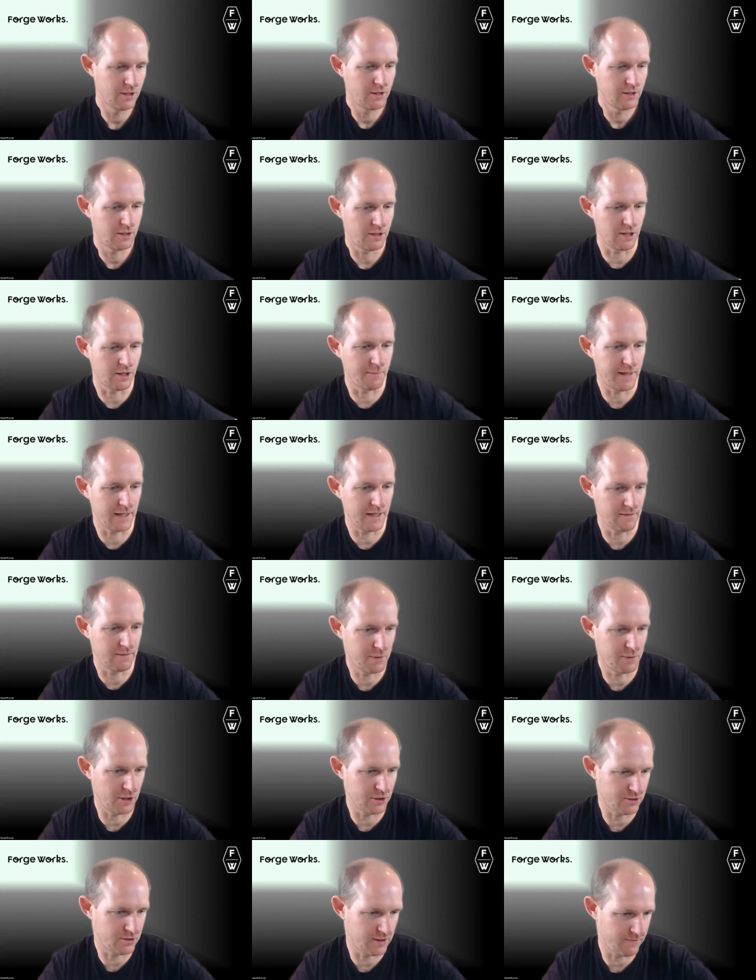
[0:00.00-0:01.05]
you know, about
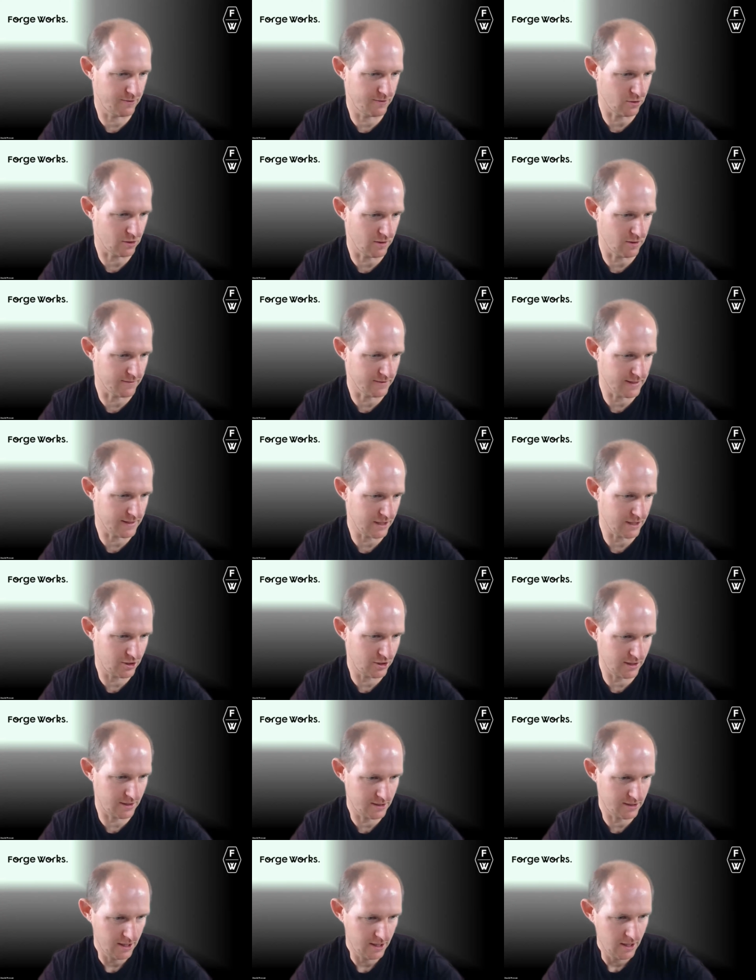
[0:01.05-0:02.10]
post difficult conversation
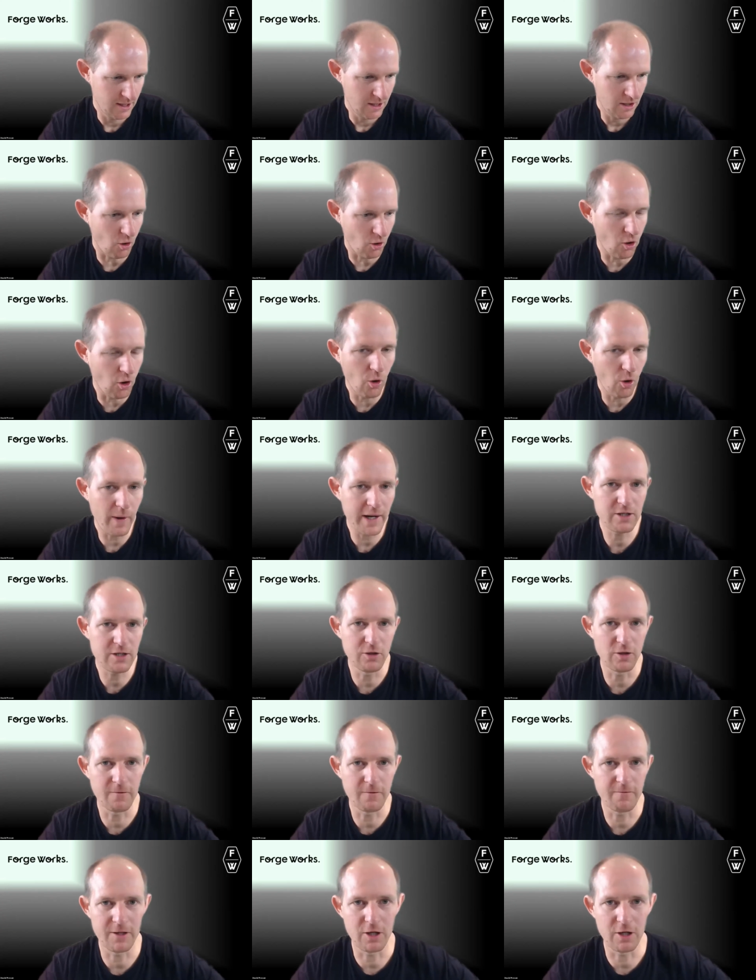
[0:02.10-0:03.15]
is always
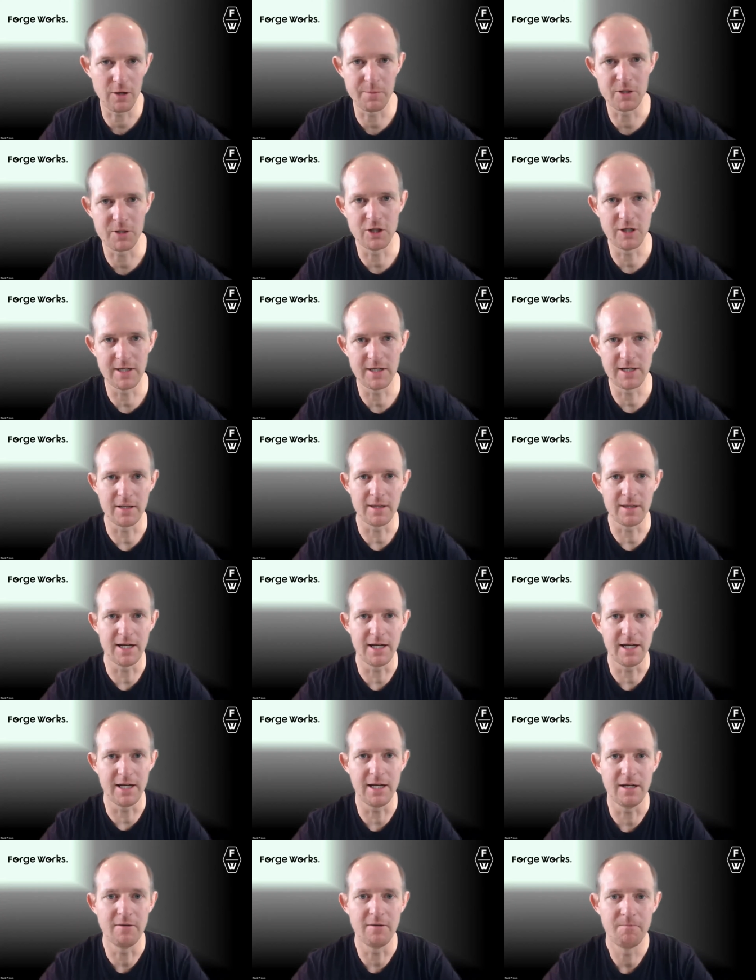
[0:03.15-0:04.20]
look for the opportunity to
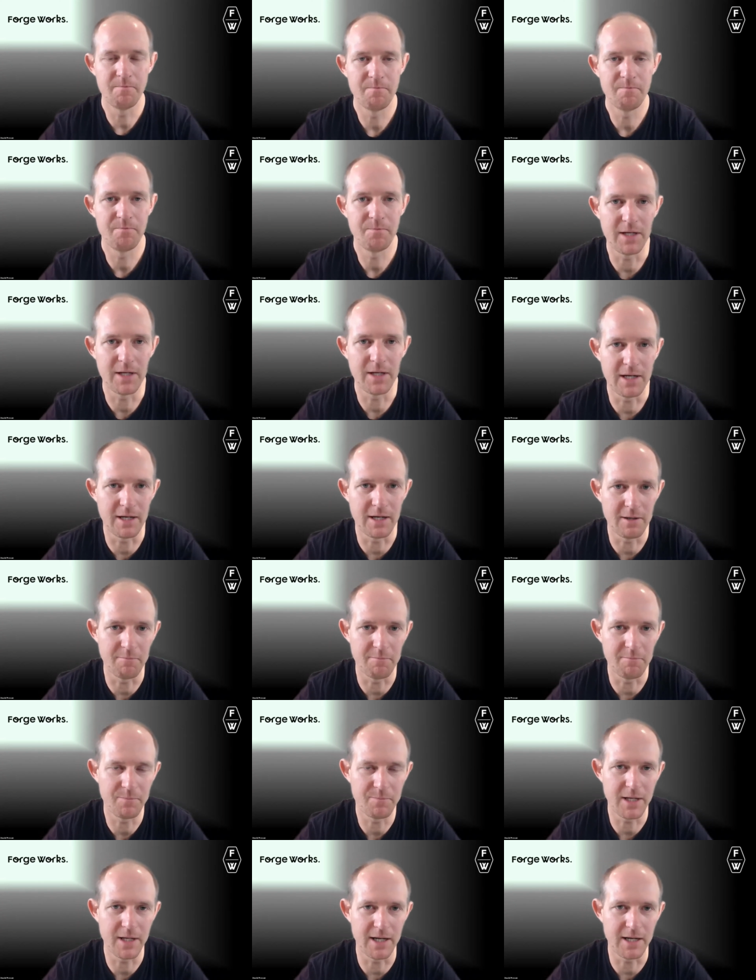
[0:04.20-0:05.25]
lean in.
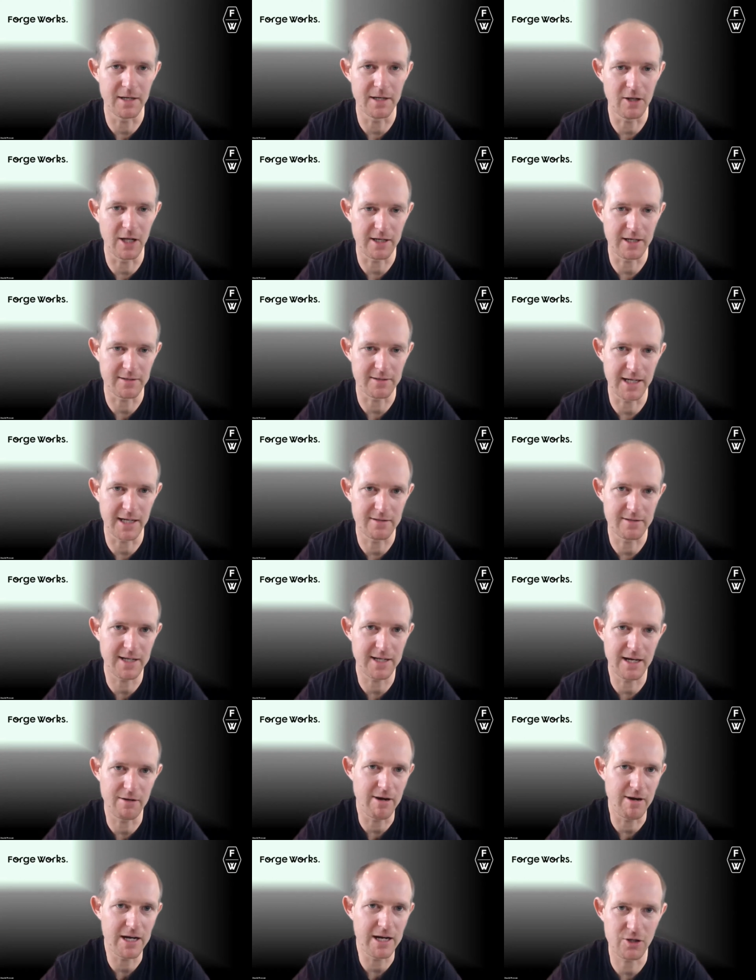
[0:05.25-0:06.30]
Um, and like I say, stay
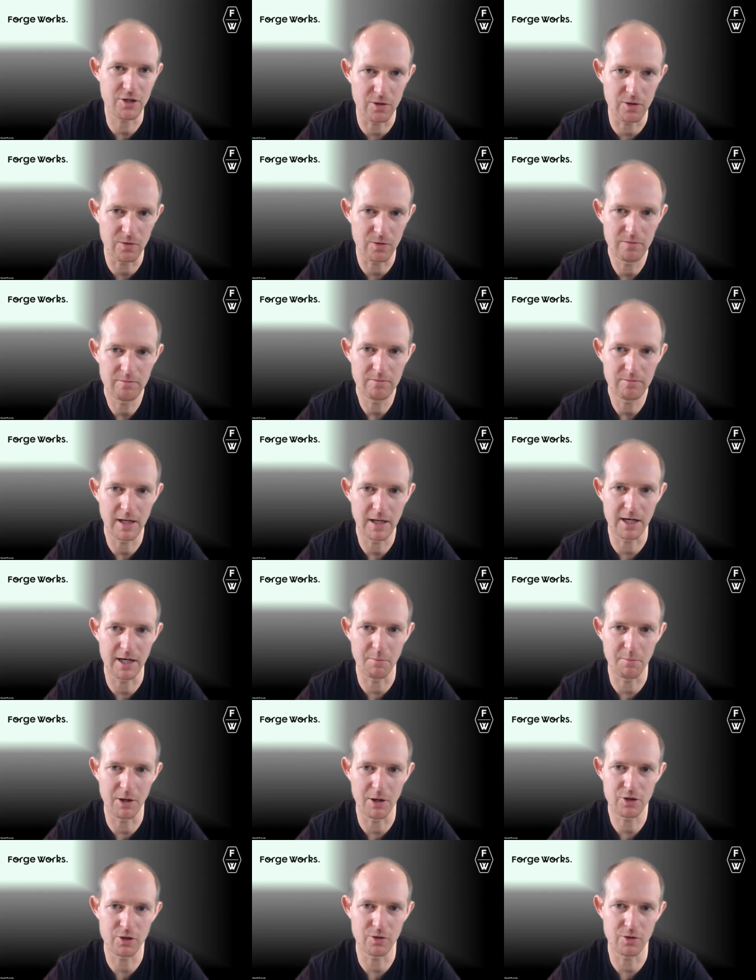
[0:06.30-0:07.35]
rational,
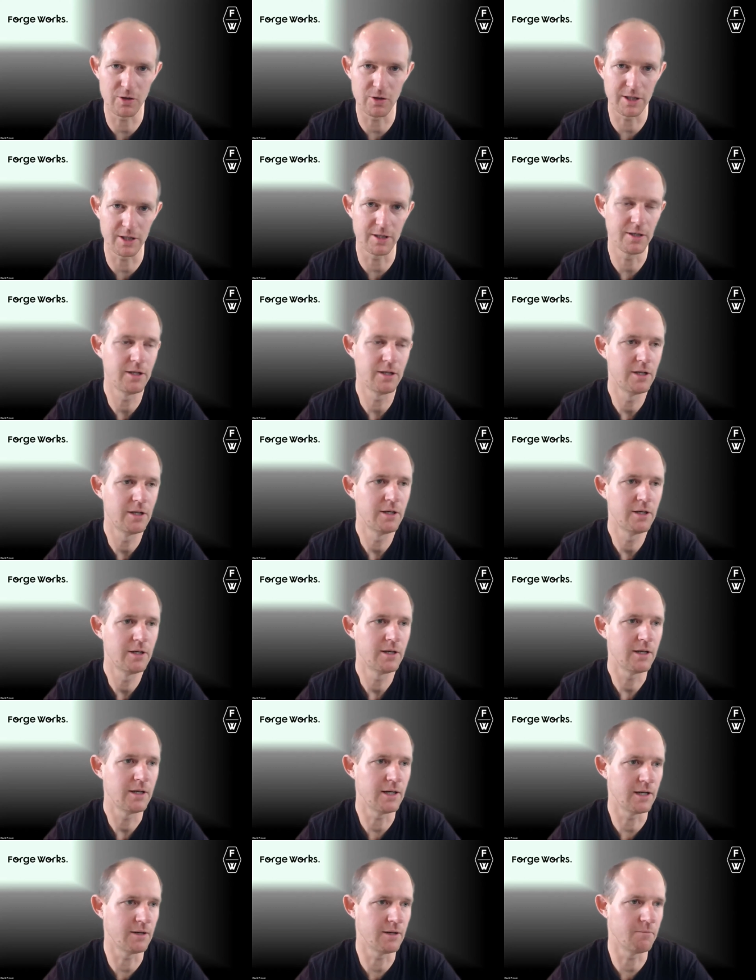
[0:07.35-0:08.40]
unemotional, and
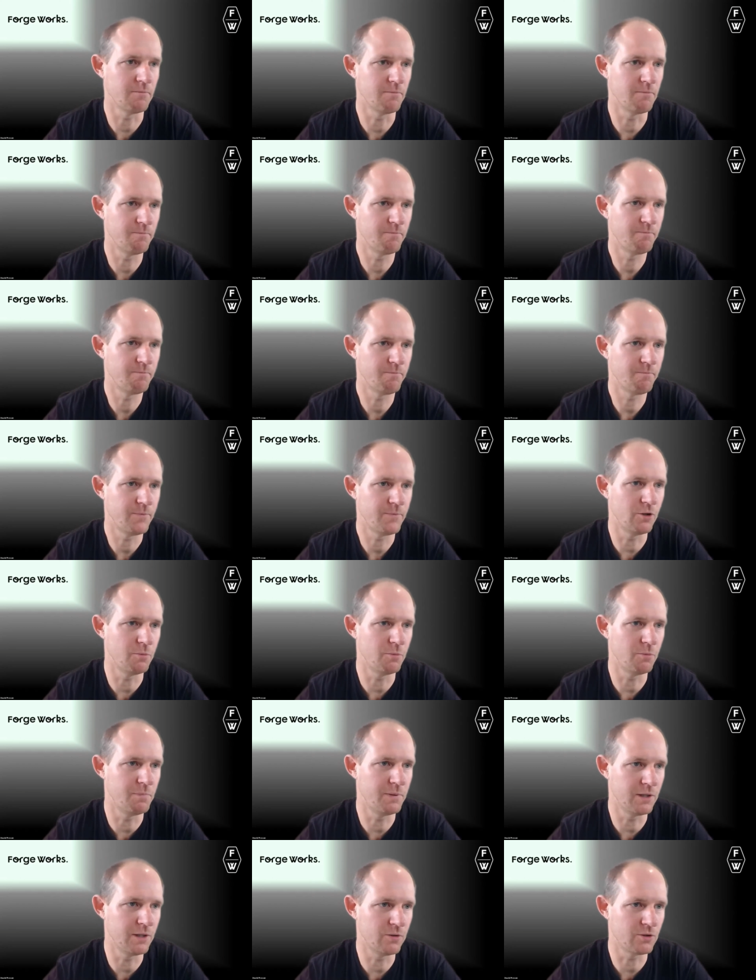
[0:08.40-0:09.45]
um, you'll
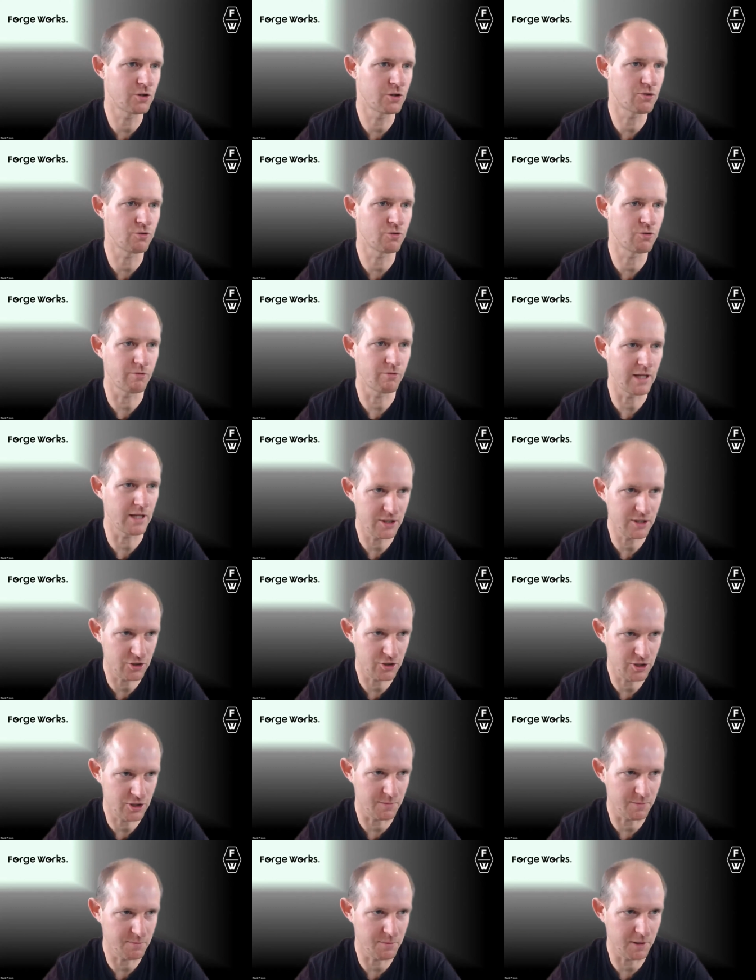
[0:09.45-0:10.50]
build strong
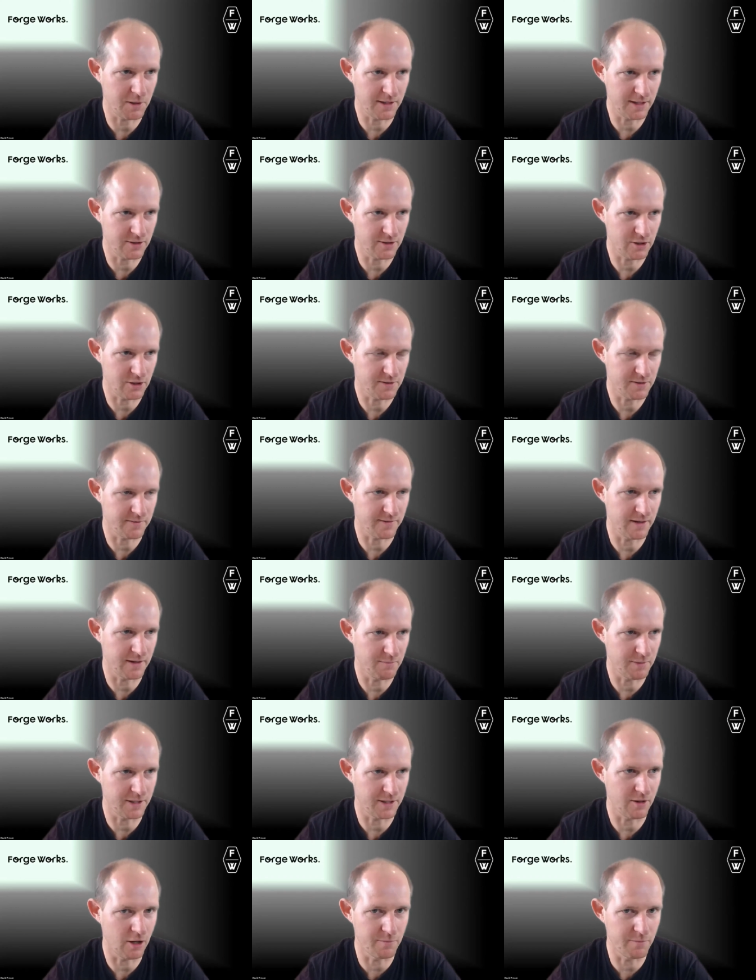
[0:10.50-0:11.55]
relationships by these observ-
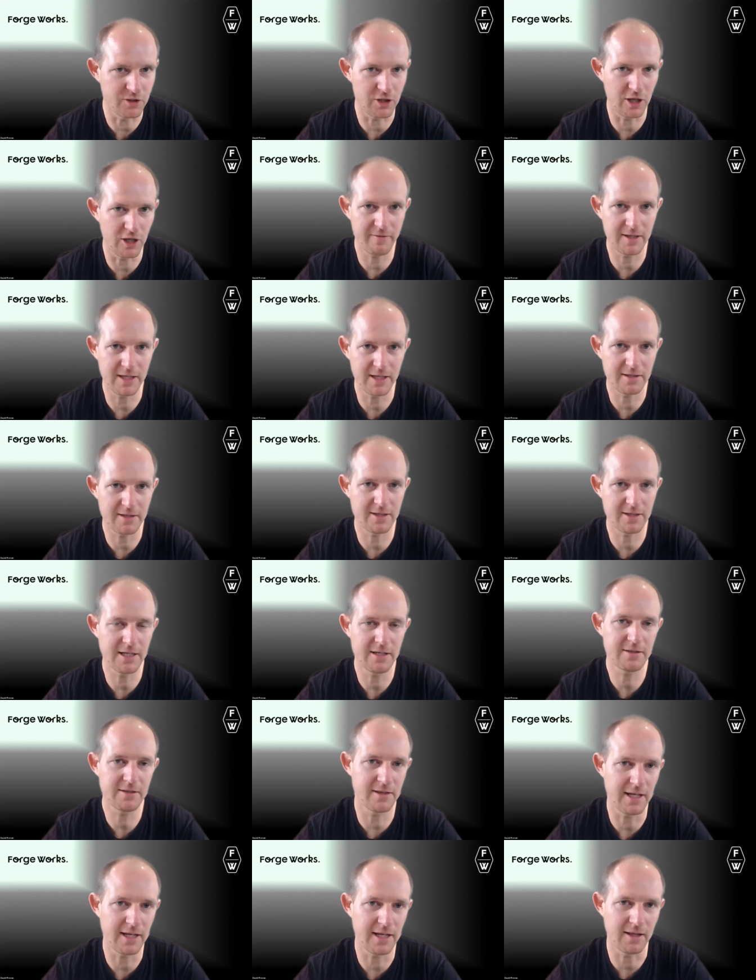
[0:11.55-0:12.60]
by observing these things
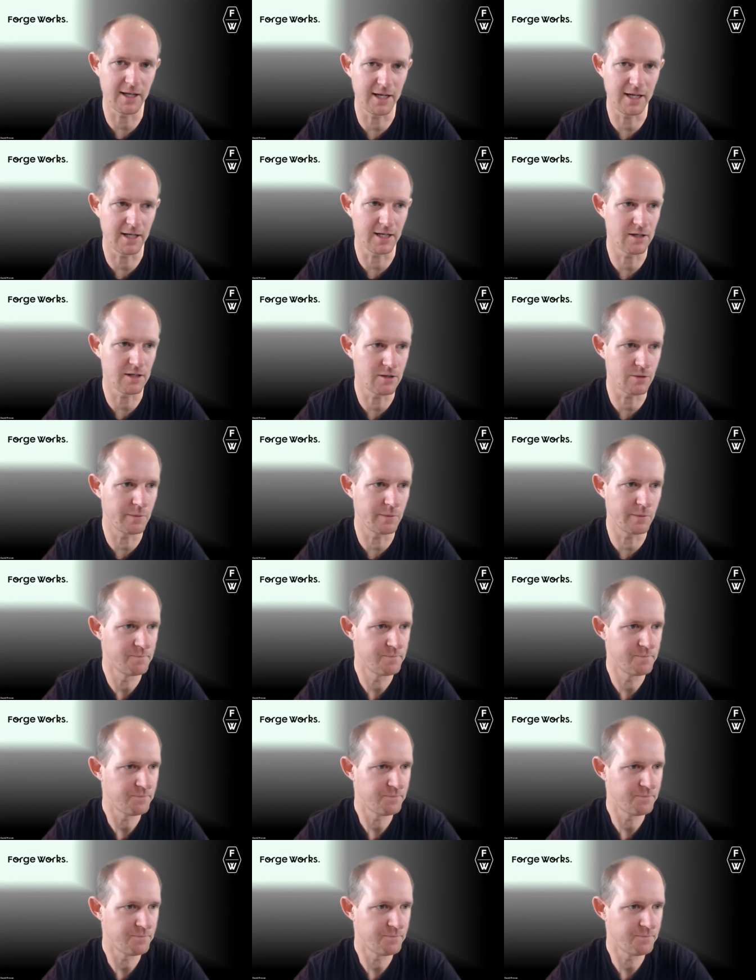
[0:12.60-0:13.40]
and then leaning into them.